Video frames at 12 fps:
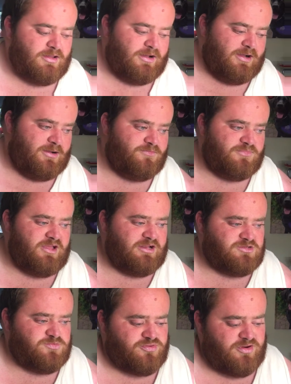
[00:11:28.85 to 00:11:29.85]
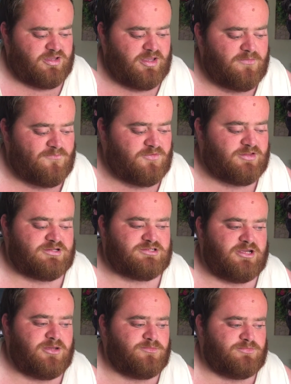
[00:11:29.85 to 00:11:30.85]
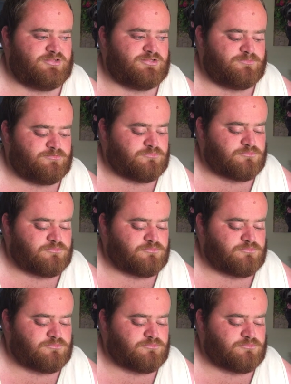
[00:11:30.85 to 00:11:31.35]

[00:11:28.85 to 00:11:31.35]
That's pretty it for the tips.